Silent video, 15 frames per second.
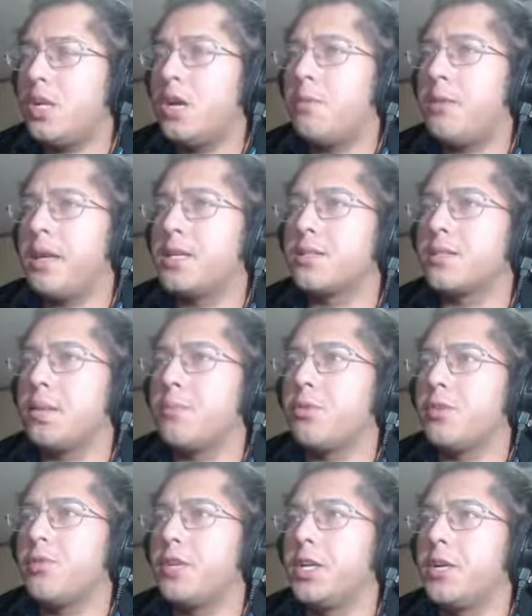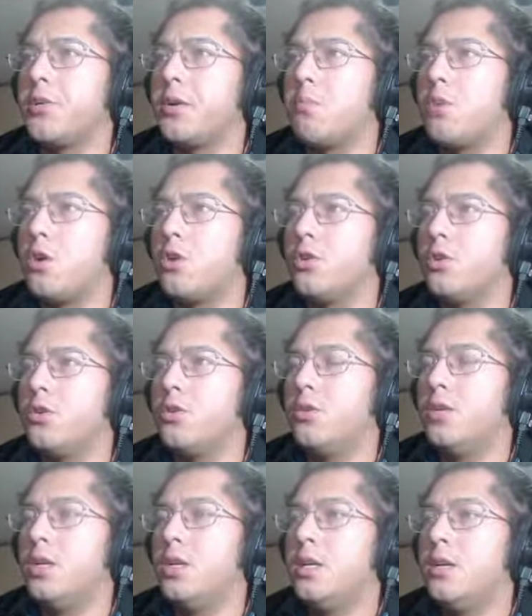make a separate video tomorrow
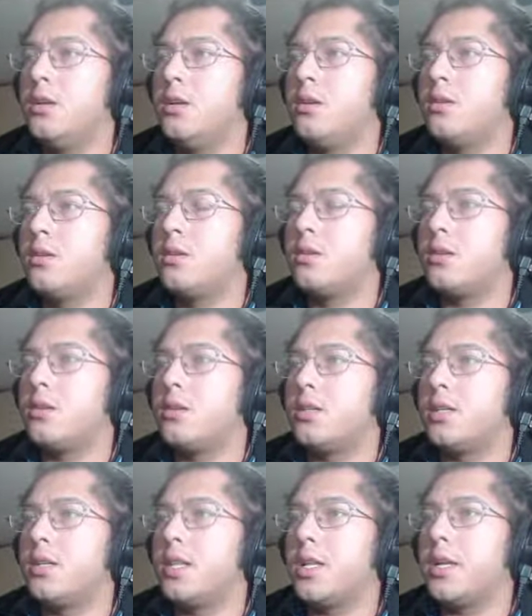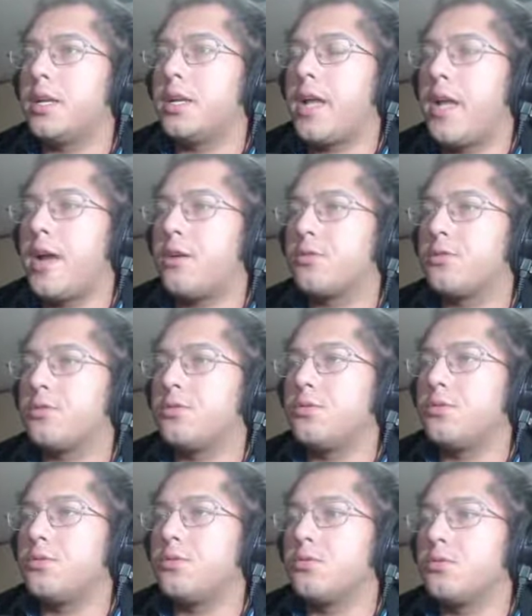on like how
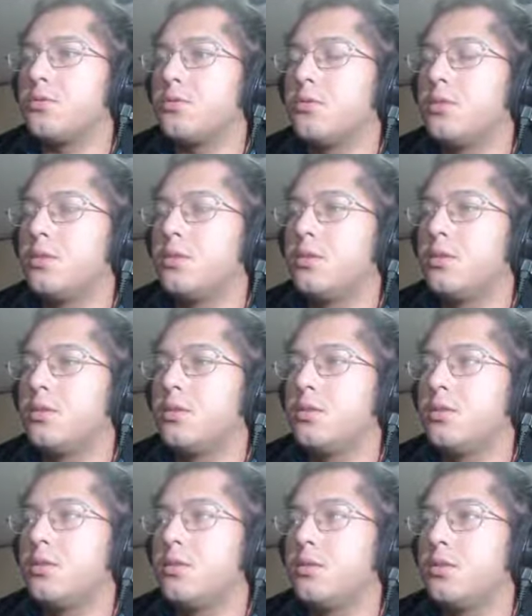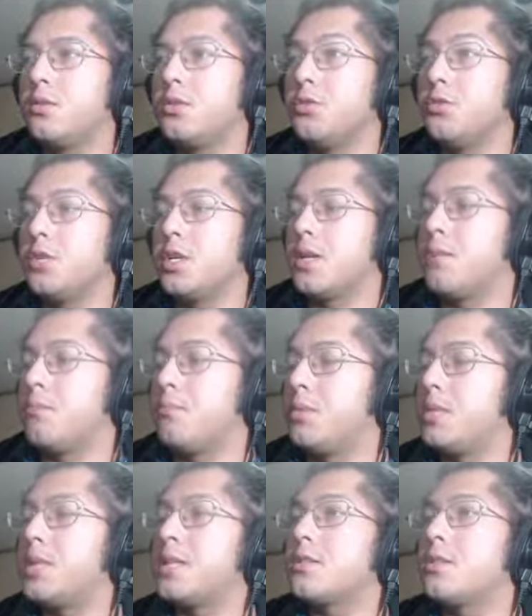to do it.
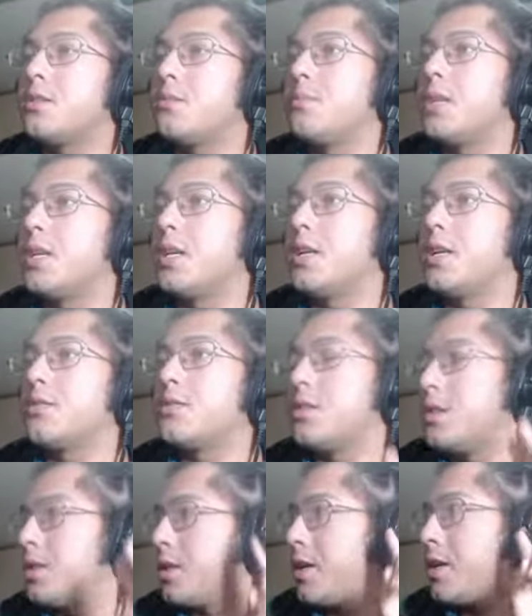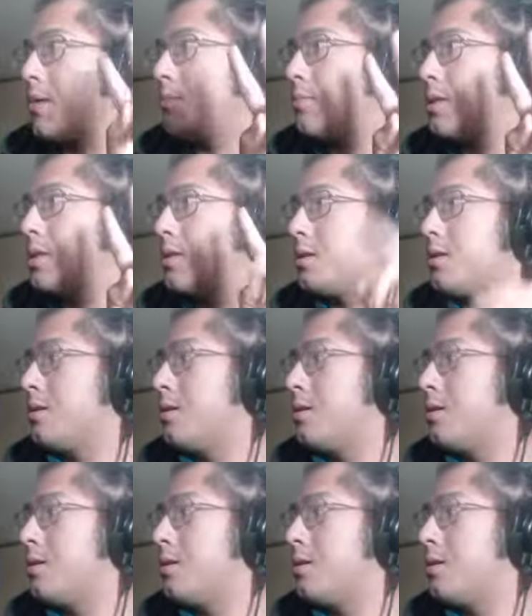But that's gonna be it. I'll see you later. Peace.